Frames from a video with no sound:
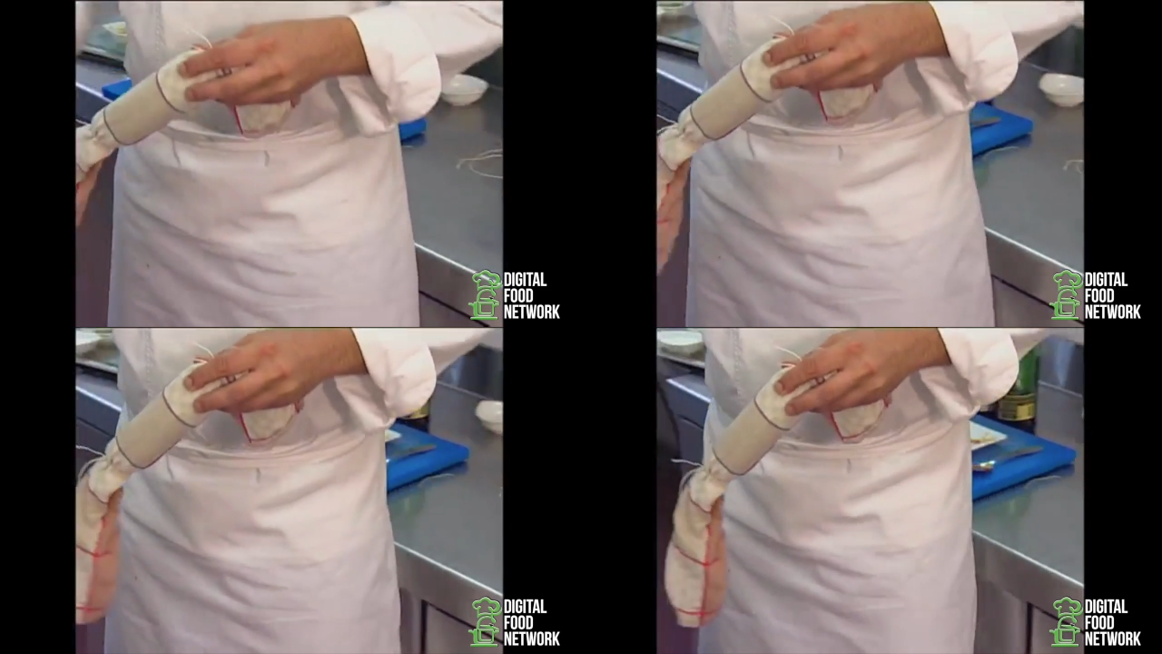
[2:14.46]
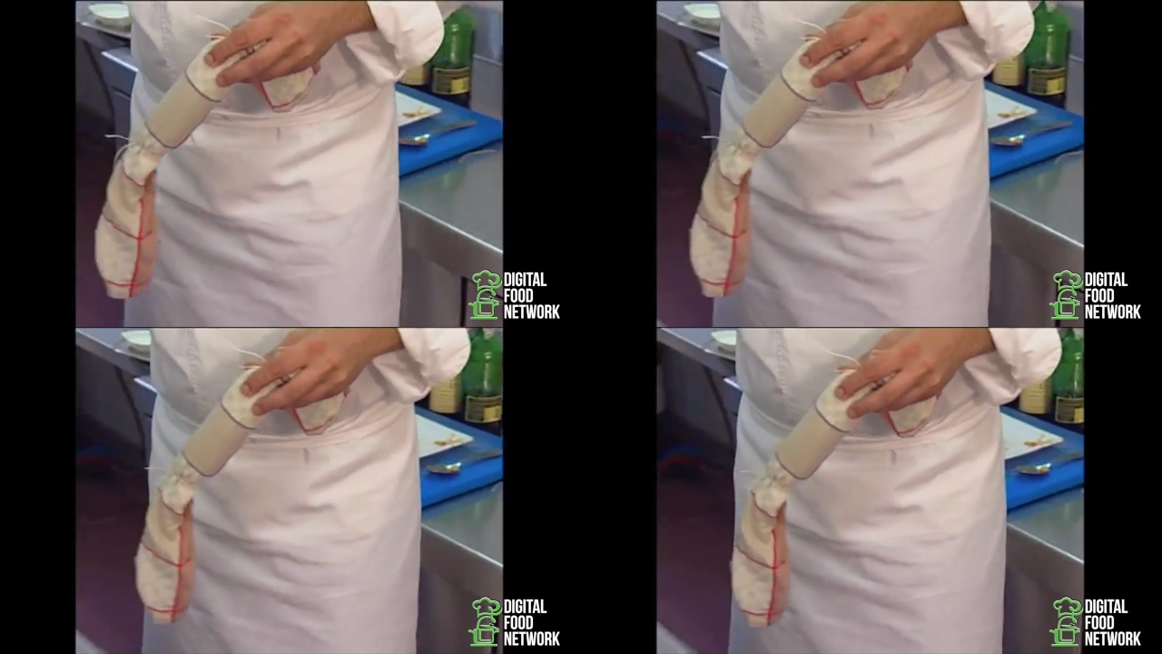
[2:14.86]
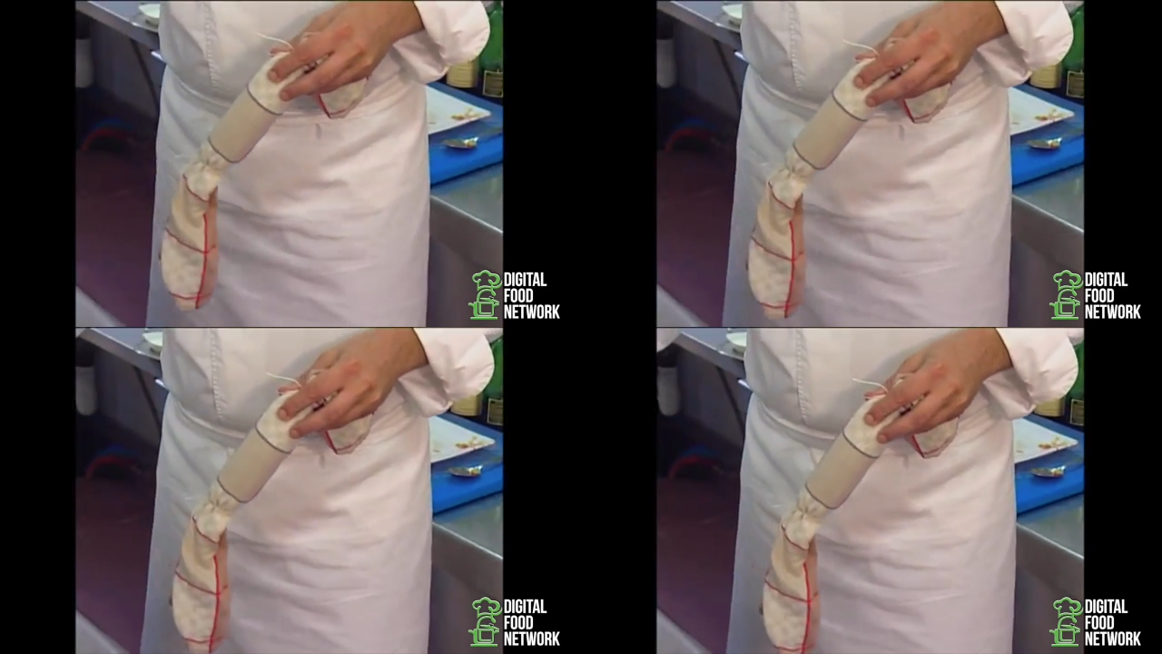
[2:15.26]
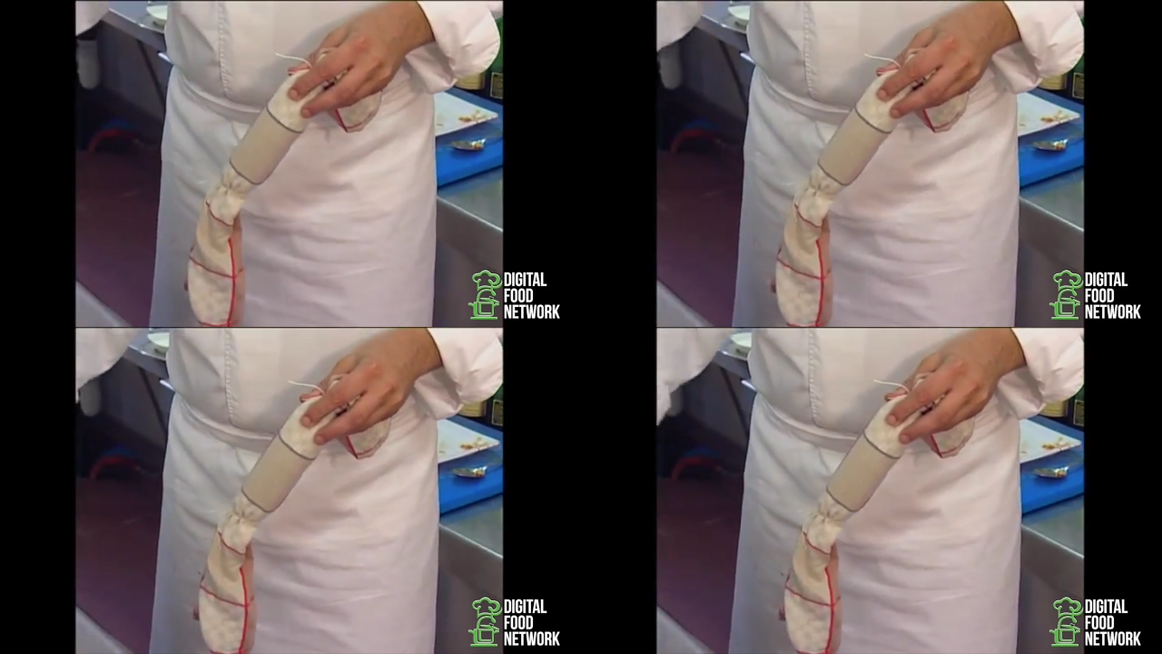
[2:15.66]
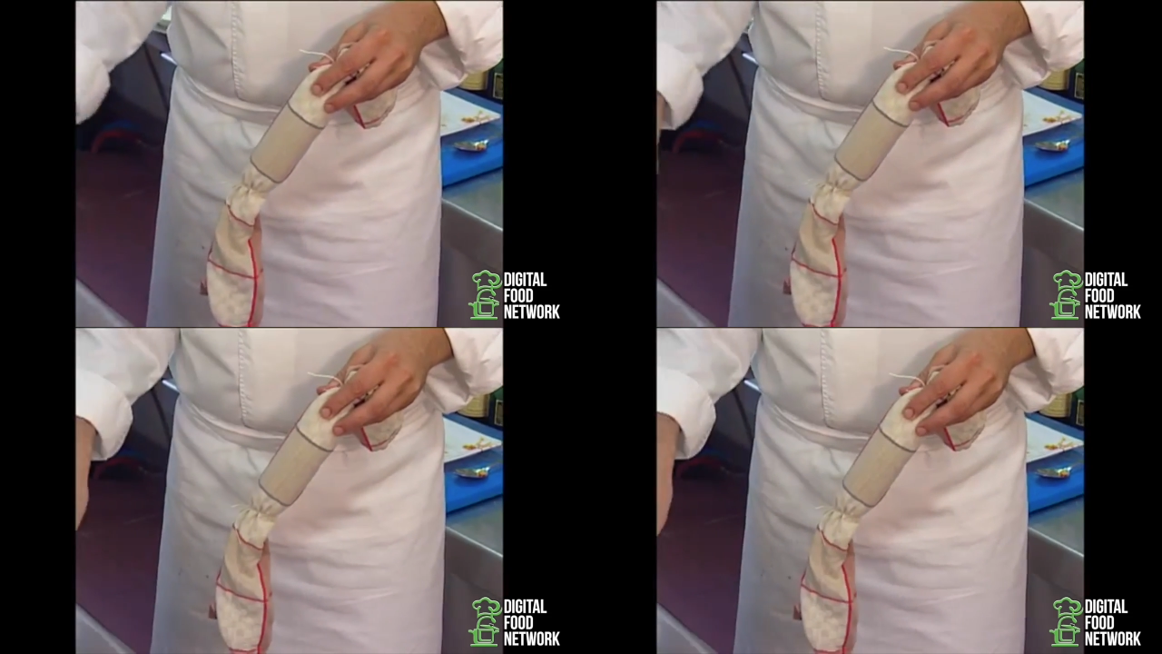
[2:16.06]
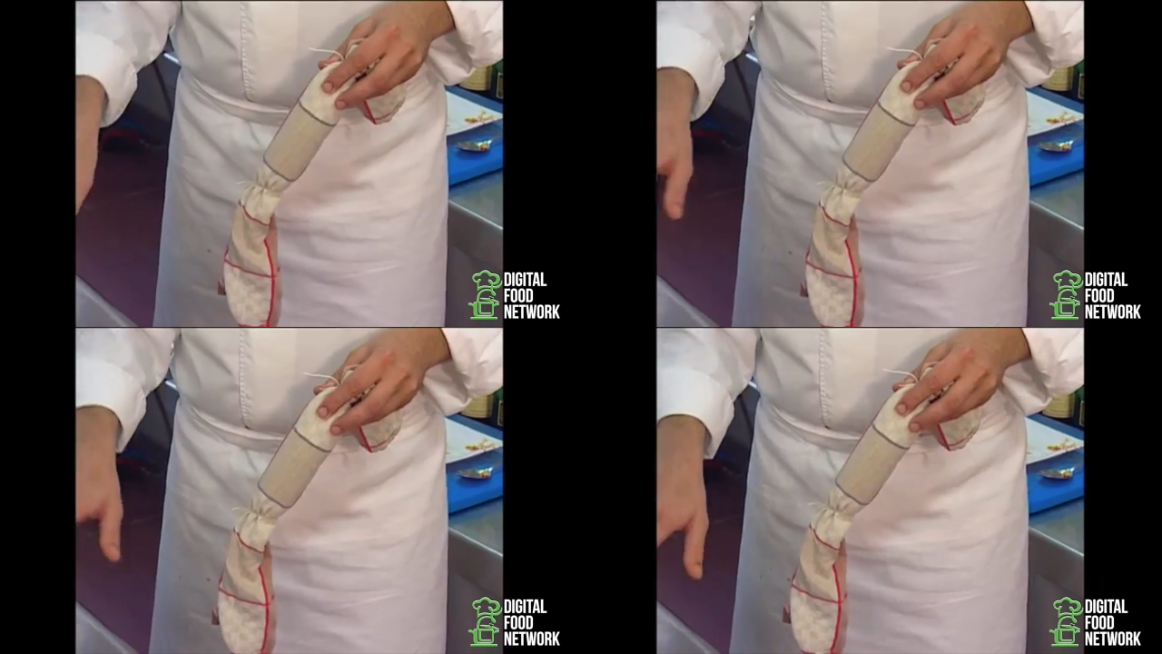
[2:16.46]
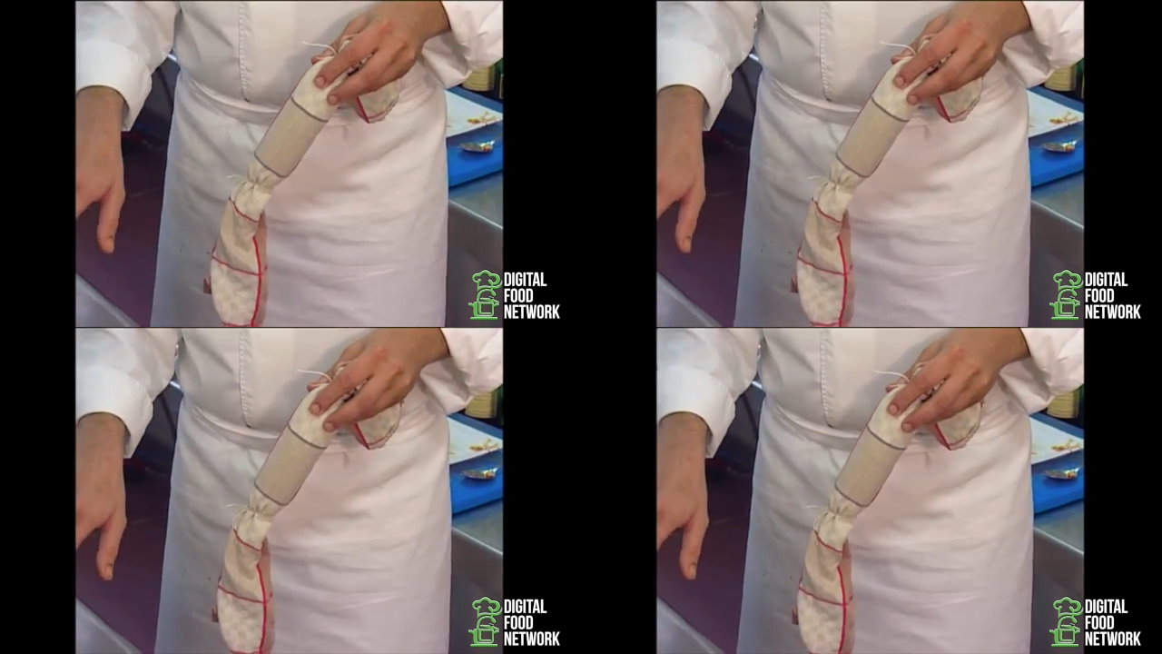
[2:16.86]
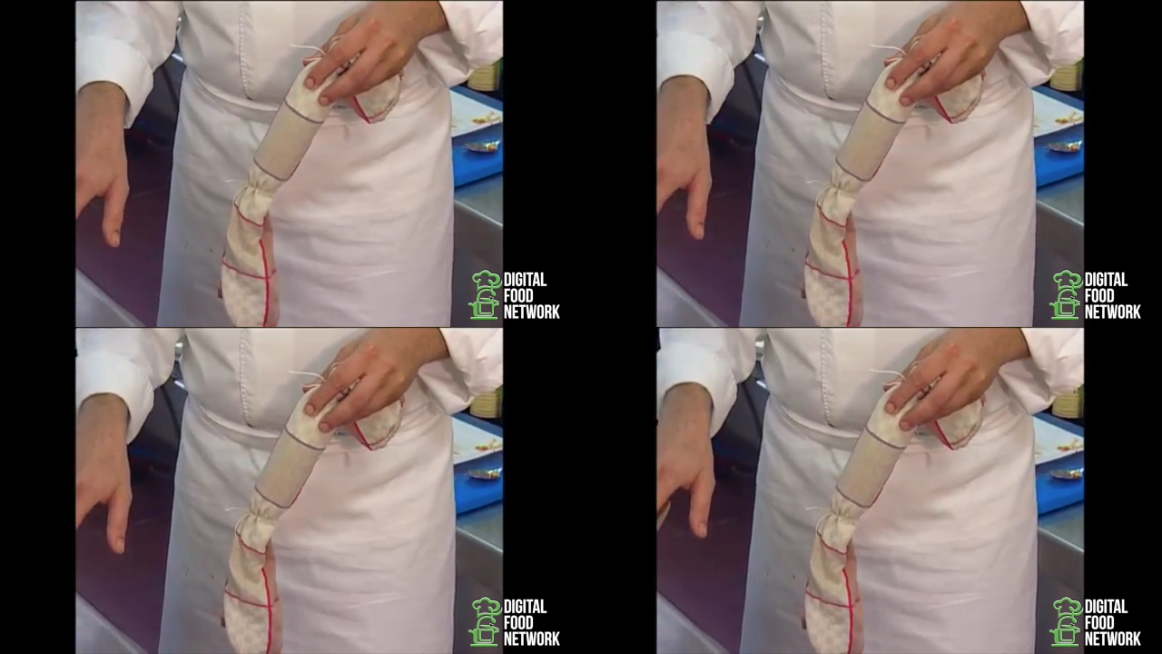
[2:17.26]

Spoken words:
No face is visible, so there are no lips to read.